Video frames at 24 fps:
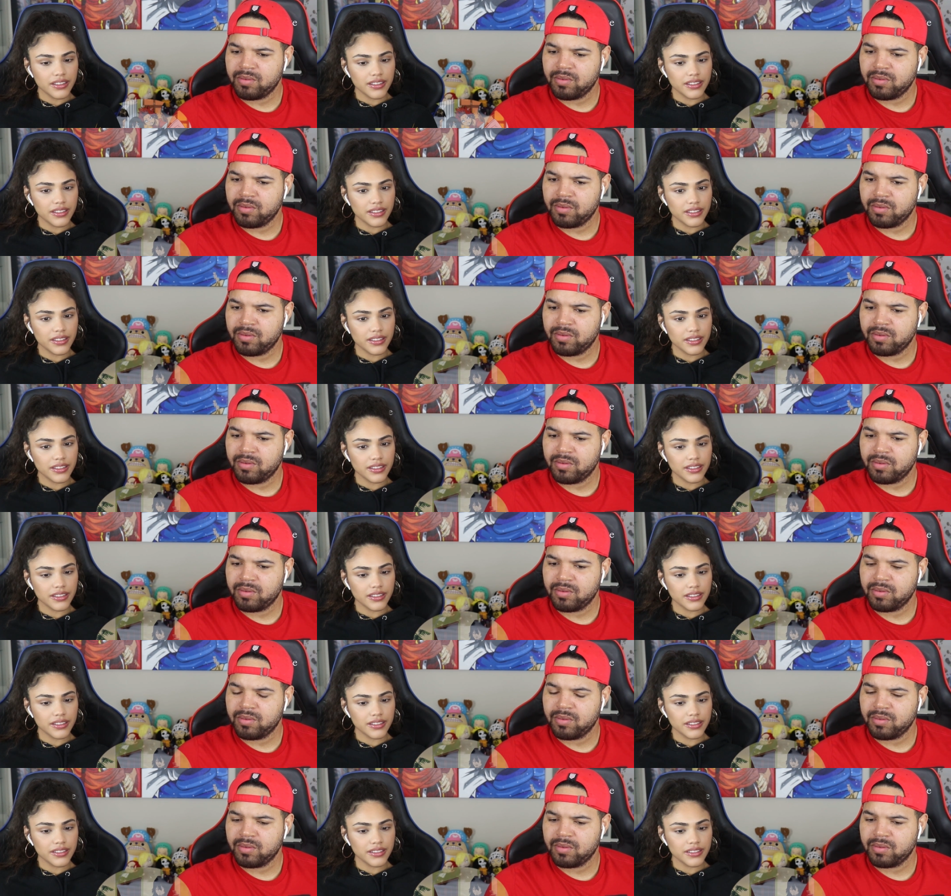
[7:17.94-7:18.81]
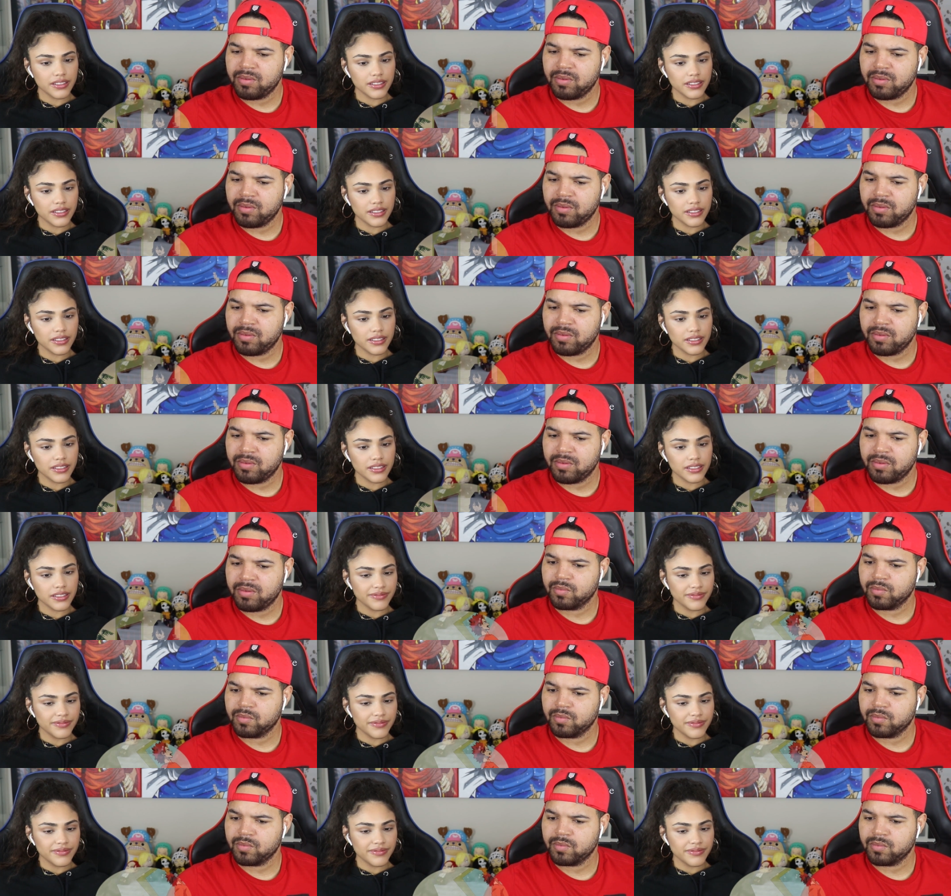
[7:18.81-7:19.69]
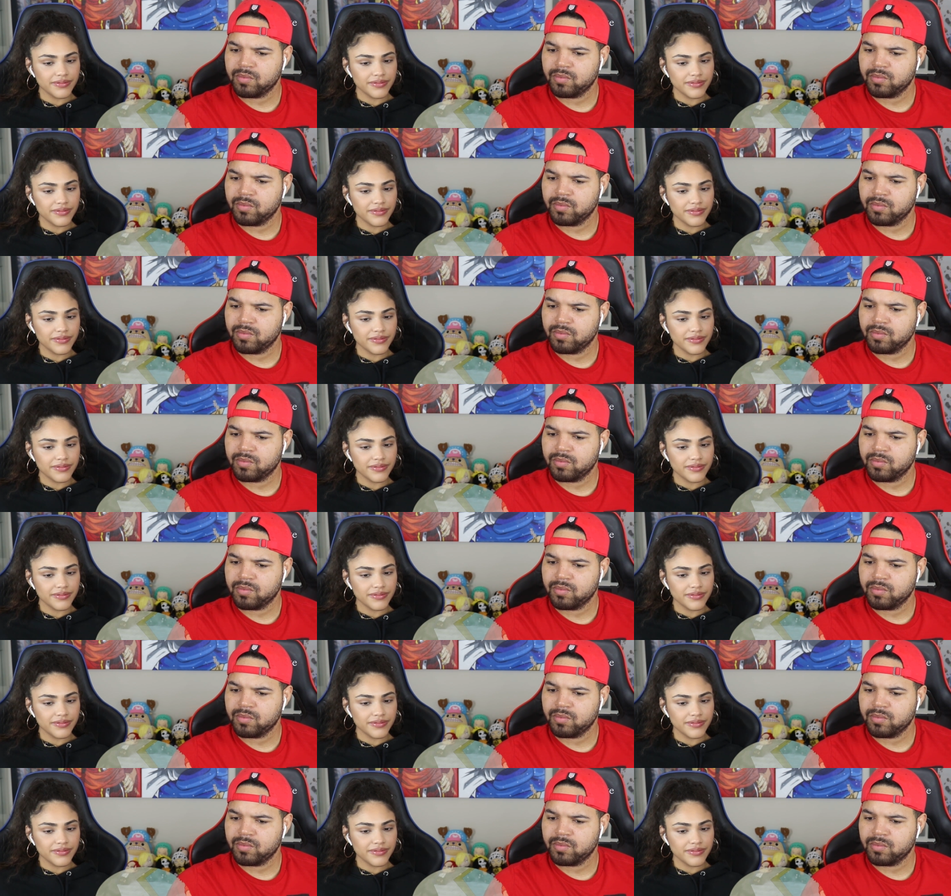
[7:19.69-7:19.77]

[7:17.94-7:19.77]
[no speech]